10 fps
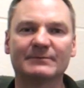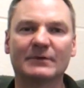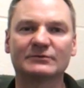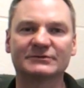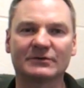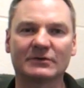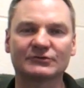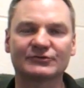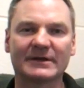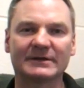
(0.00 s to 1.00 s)
Motorcycle
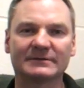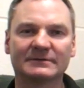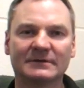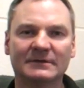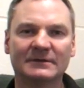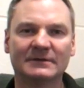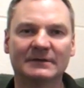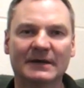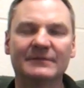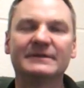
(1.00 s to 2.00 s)
Training,
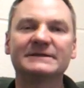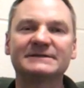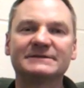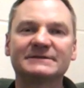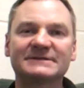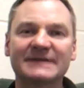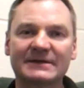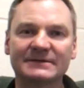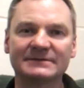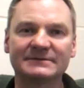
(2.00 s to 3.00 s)
and this is the
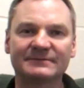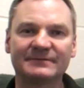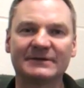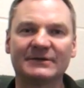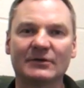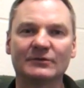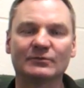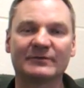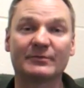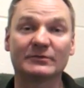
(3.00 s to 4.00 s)
second video that
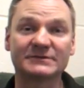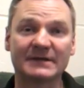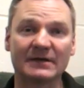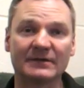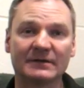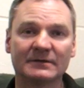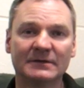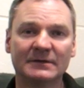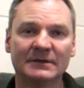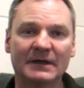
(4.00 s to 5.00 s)
we've put together,
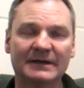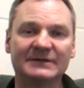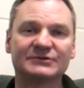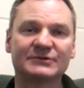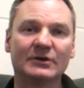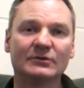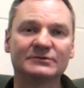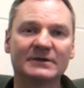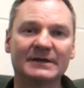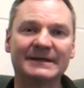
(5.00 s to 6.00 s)
and it
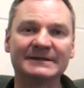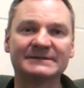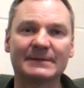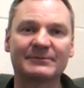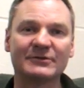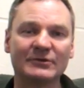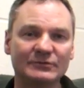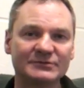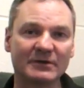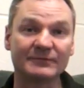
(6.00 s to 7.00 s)
shows an in-depth
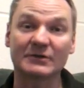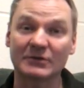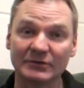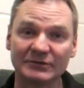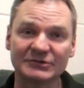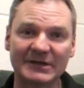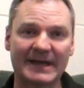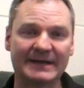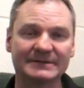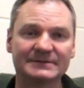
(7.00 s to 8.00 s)
use of the clutch
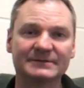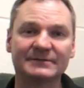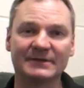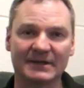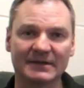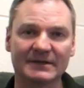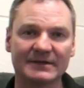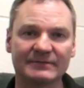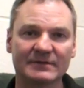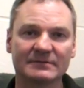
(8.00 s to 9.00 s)
and the gear lever.